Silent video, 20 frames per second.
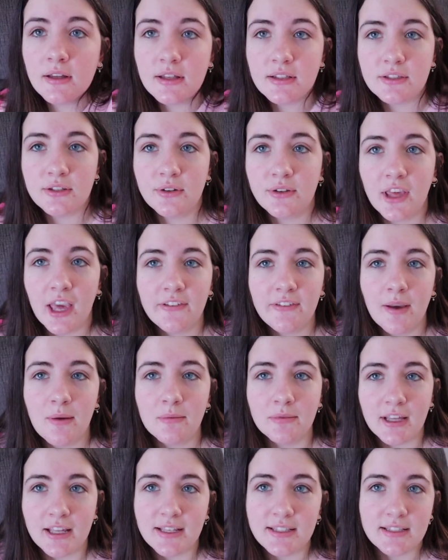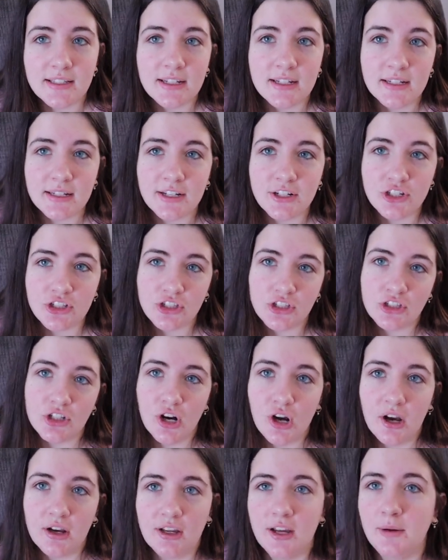Is it okay if I'm lazy and I just
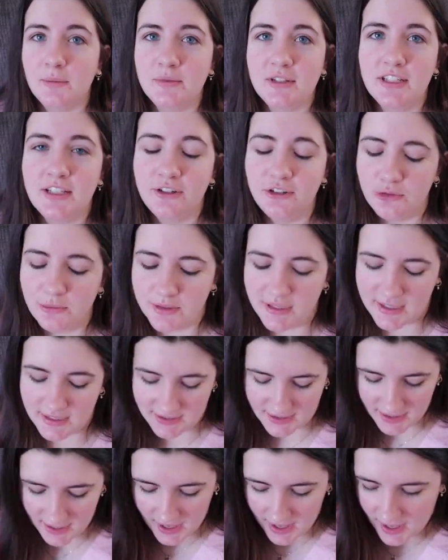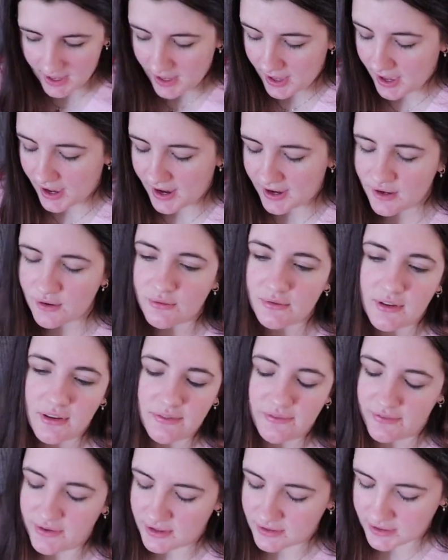talk up to you? Because I don't really
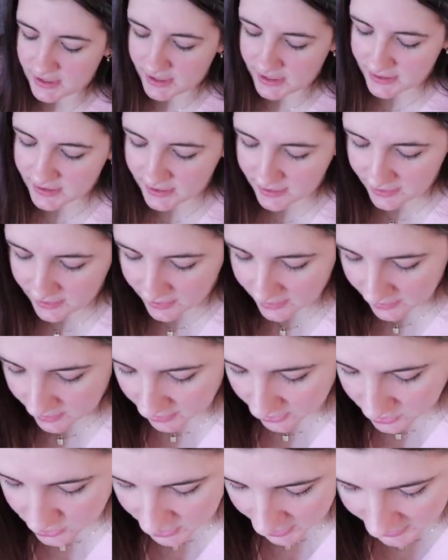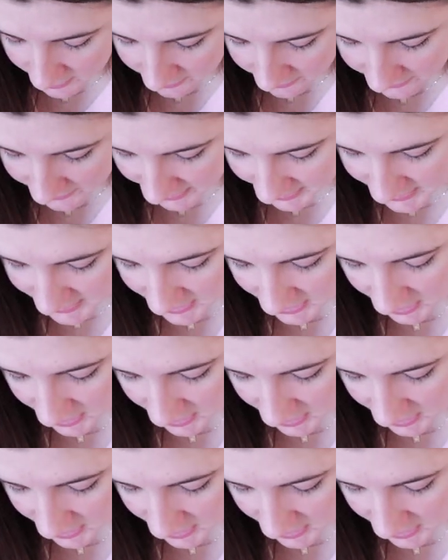feel like trying to fix